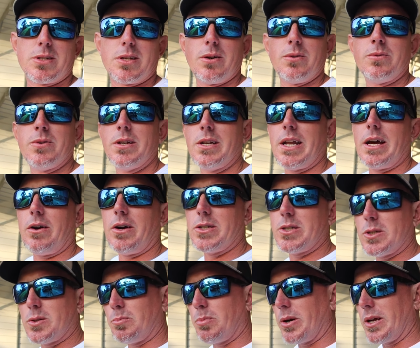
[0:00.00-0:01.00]
So now I
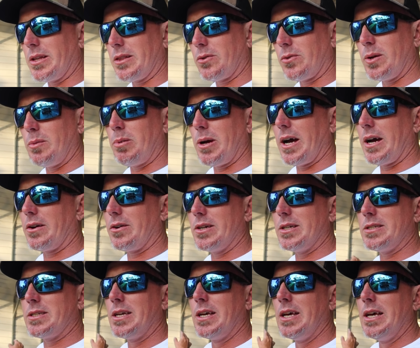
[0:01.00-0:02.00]
just bring three
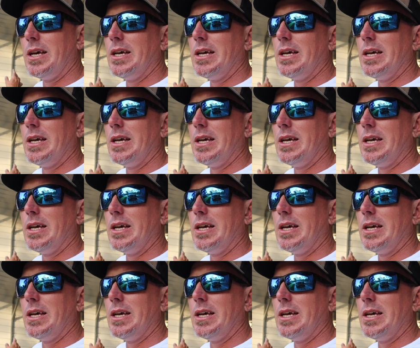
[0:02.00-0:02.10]
batteries.